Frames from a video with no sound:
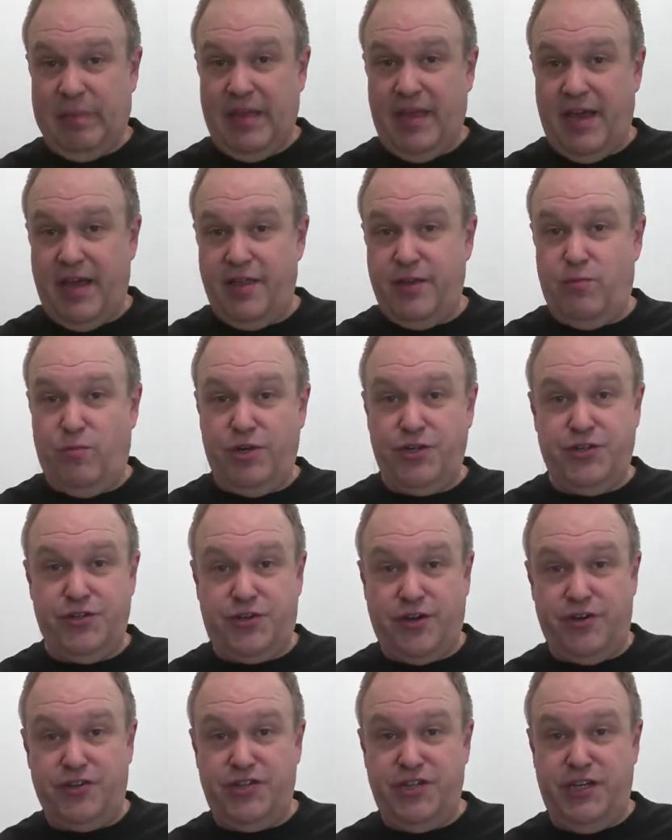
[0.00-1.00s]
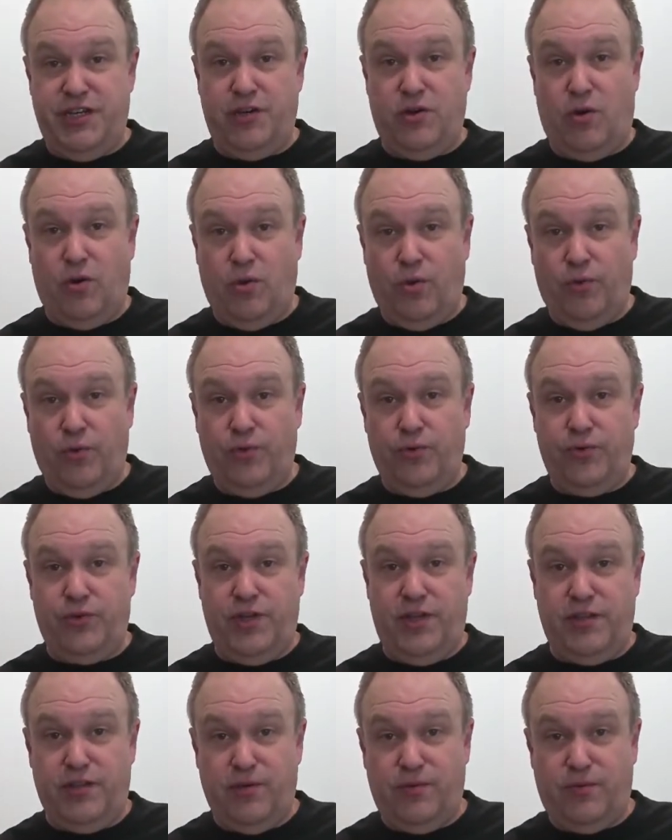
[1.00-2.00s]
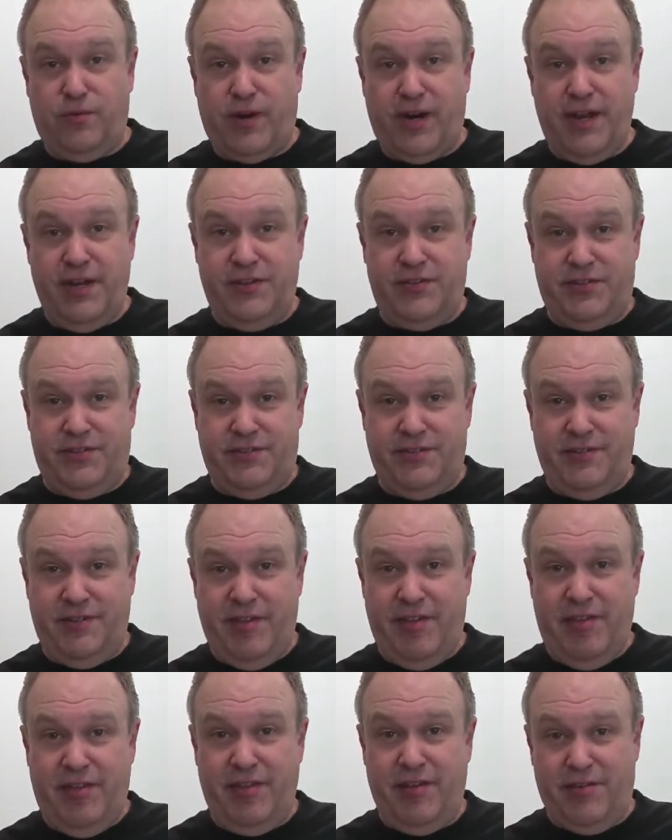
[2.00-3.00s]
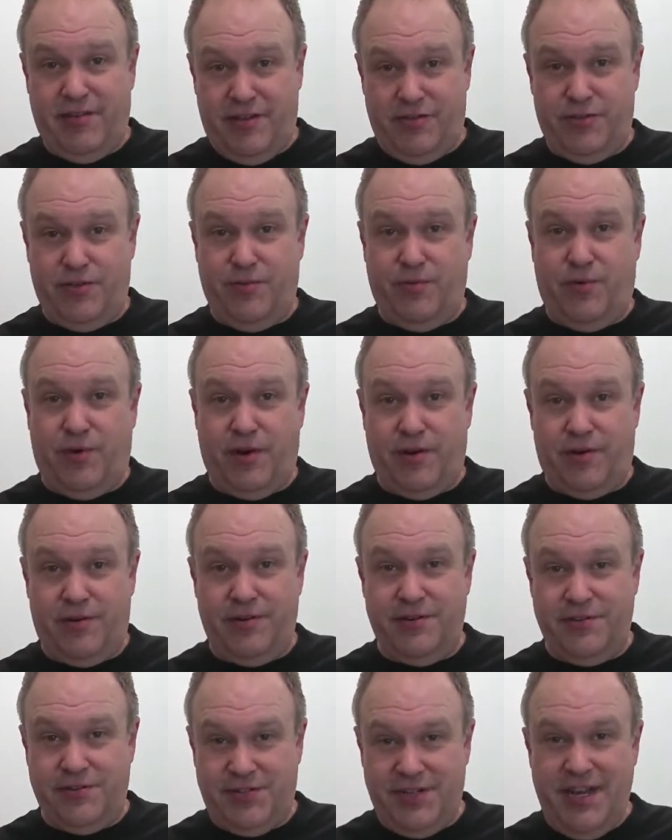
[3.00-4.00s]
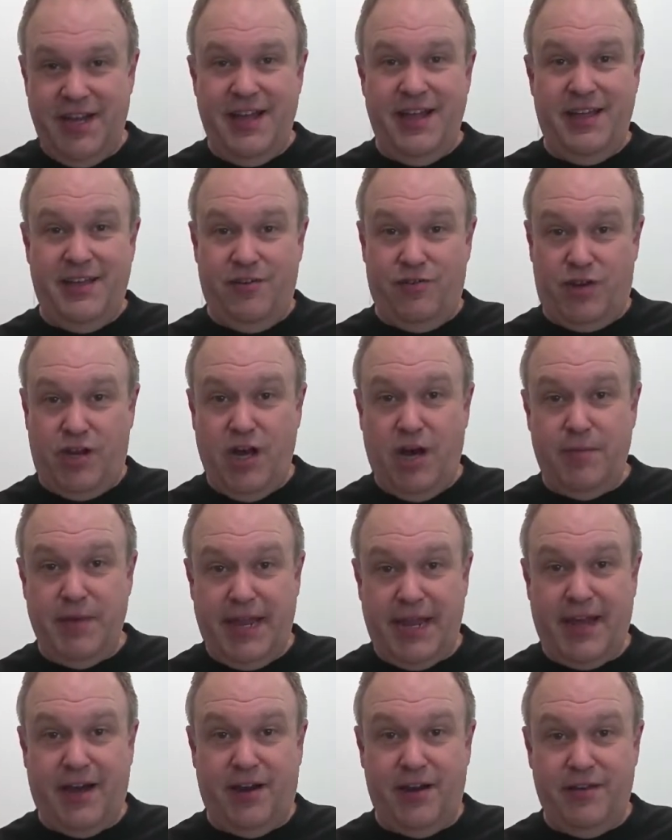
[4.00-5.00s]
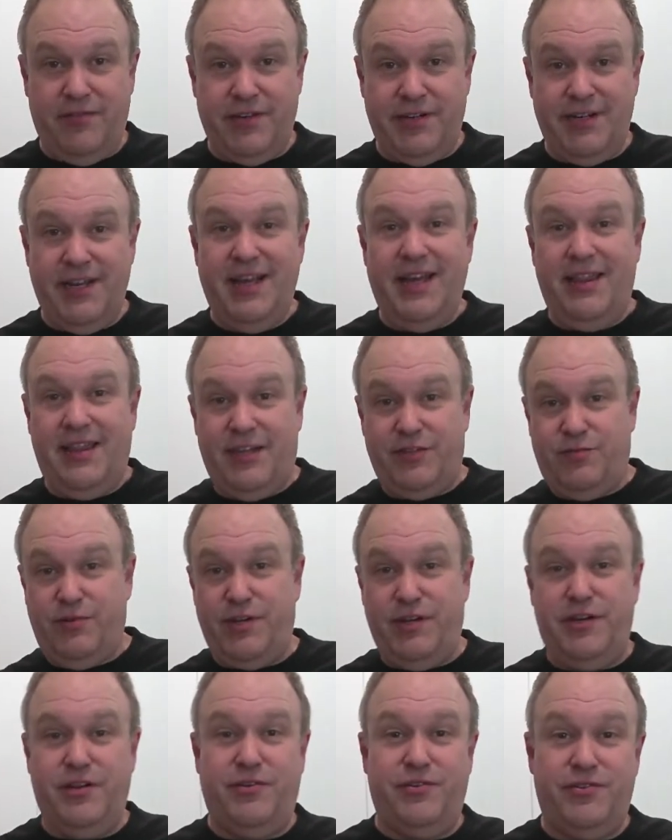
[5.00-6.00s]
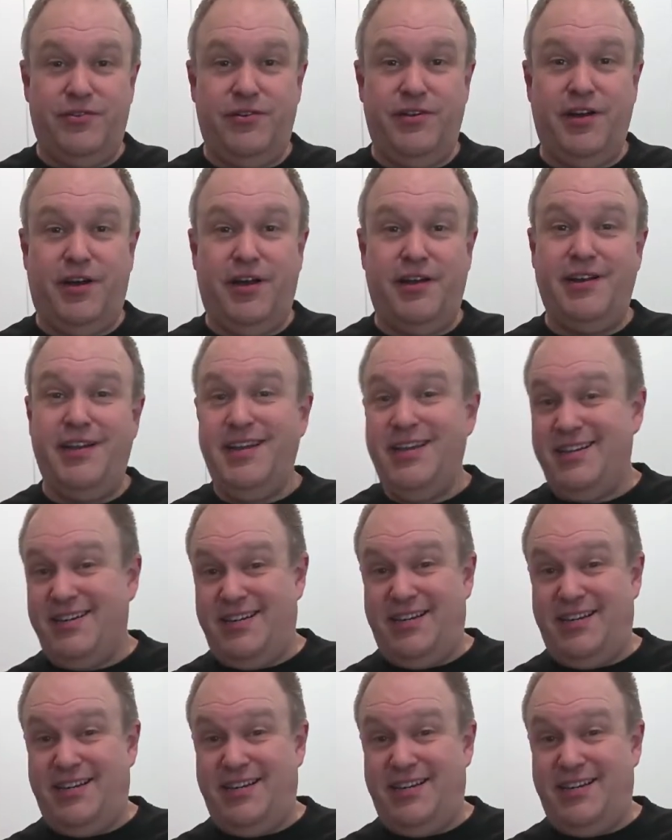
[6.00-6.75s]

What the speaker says: And then once you start seeing holes in the rice, as the water is coming out of it, that's when you know it's done.